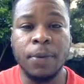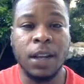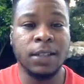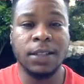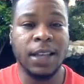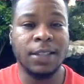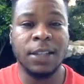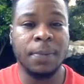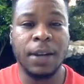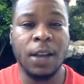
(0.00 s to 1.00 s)
that just like
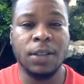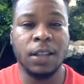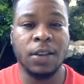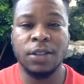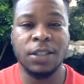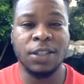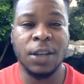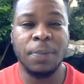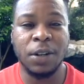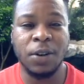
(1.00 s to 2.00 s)
jumping out there and just
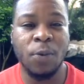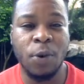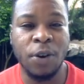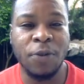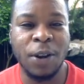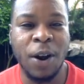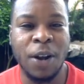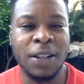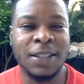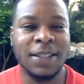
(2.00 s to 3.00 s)
jumping in the water
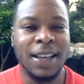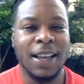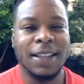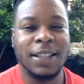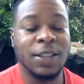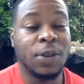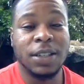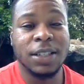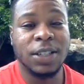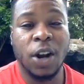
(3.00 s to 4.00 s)
regardless. You can
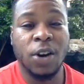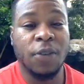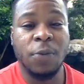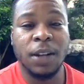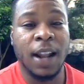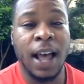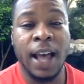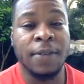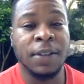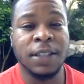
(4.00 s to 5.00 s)
just start off with
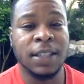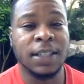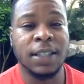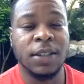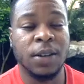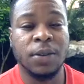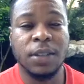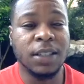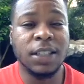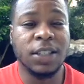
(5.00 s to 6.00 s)
live and just
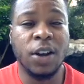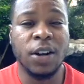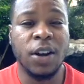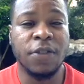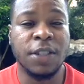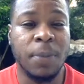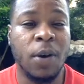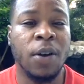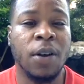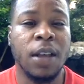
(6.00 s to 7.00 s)
start it off
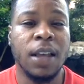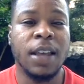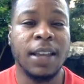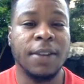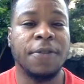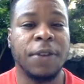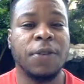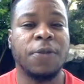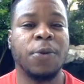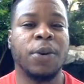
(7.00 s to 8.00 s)
small and get a feel
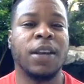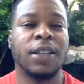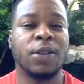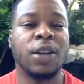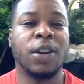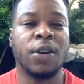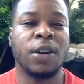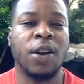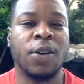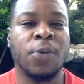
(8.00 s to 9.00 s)
for it, and you can learn
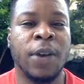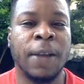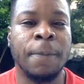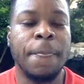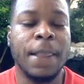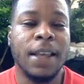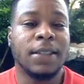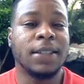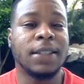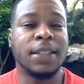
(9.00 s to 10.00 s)
along the way.
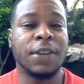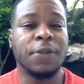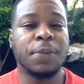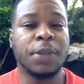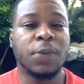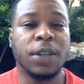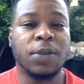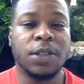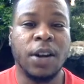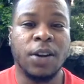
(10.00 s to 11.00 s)
It's just a difference between you
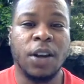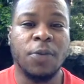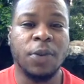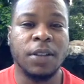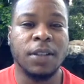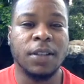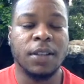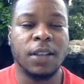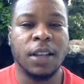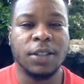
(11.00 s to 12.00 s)
starting off with
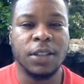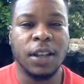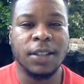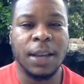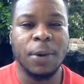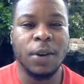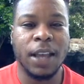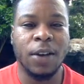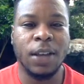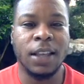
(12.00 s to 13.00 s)
a demo
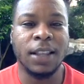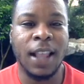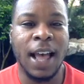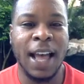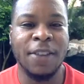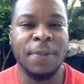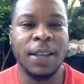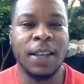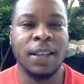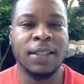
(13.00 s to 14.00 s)
account and live,
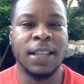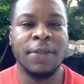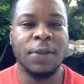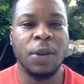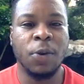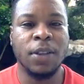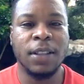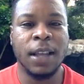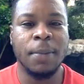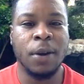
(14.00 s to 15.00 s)
because even on
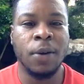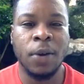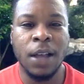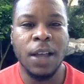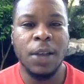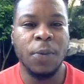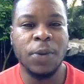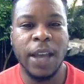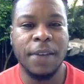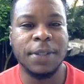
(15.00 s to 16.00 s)
demo, when you
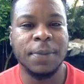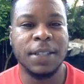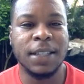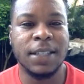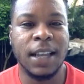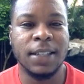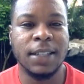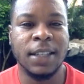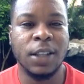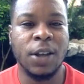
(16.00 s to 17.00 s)
have some success
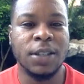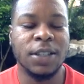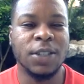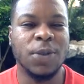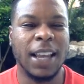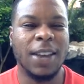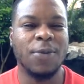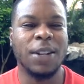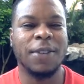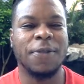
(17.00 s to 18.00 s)
and losses, you can't
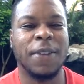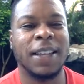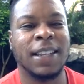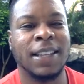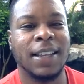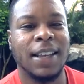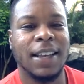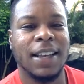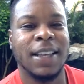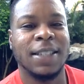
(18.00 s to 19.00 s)
really feel it
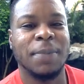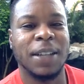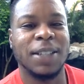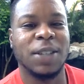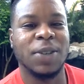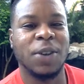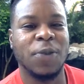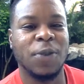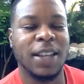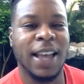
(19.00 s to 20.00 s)
as much. So you don't
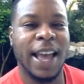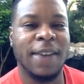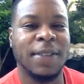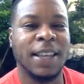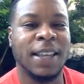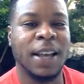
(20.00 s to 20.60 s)
really have the